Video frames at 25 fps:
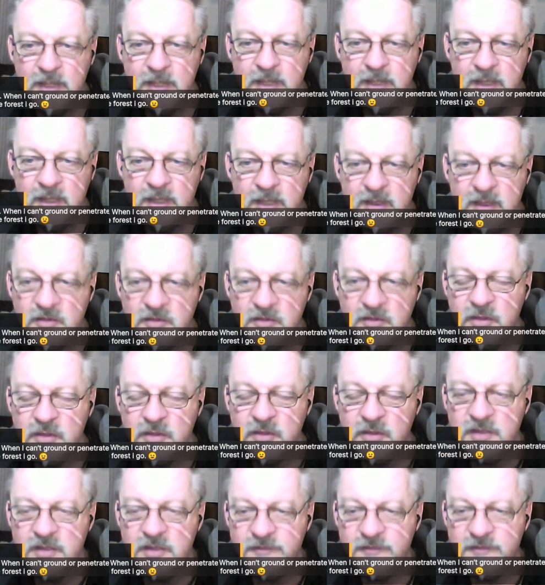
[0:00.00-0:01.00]
So into the
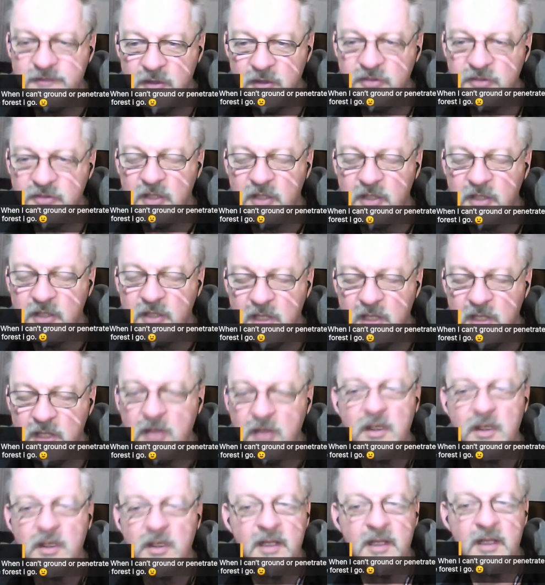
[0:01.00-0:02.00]
forest I go.
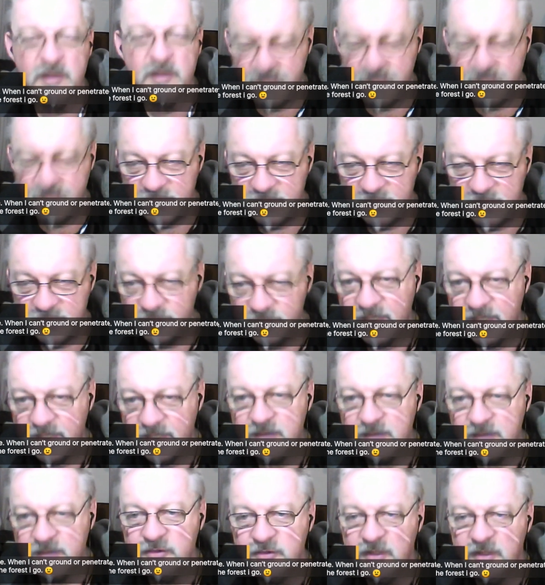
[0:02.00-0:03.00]
And thanks for that,
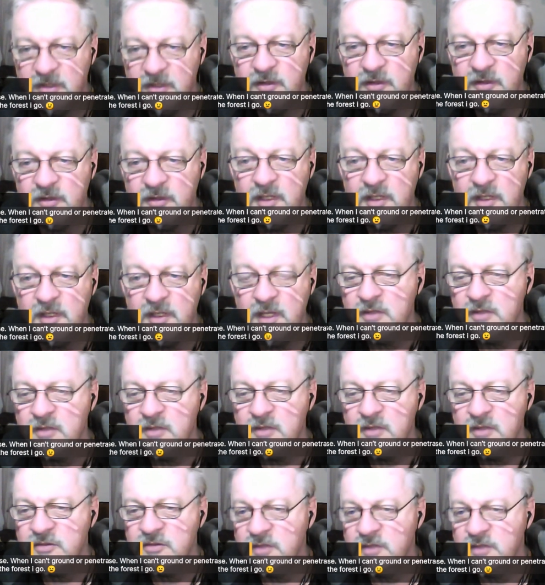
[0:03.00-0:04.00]
Sarah, because
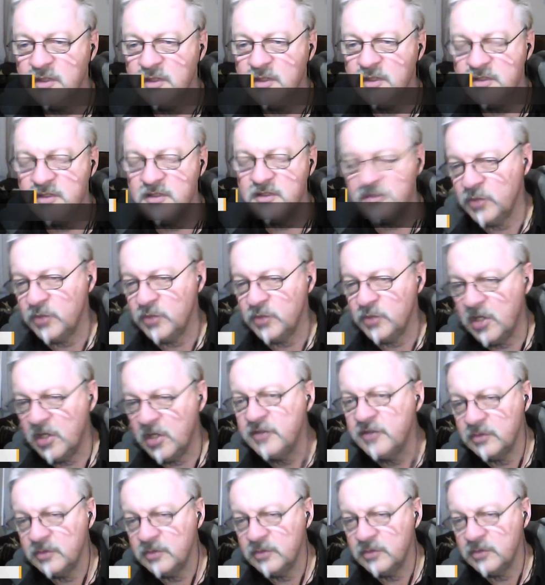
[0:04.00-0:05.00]
this is what I
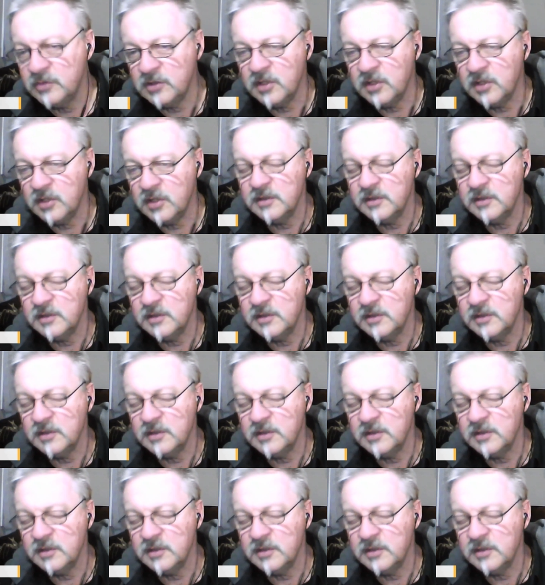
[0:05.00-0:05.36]
do a lot.